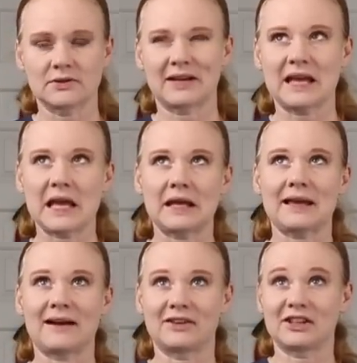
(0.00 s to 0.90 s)
so I can't
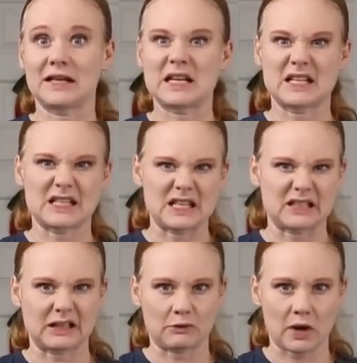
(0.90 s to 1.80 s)
calculate it as
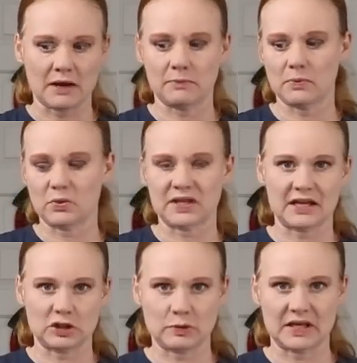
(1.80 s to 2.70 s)
easily, right, with the
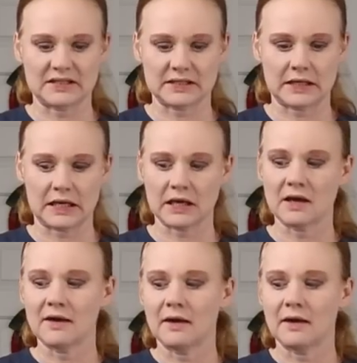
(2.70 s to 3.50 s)
HP Instant Ink.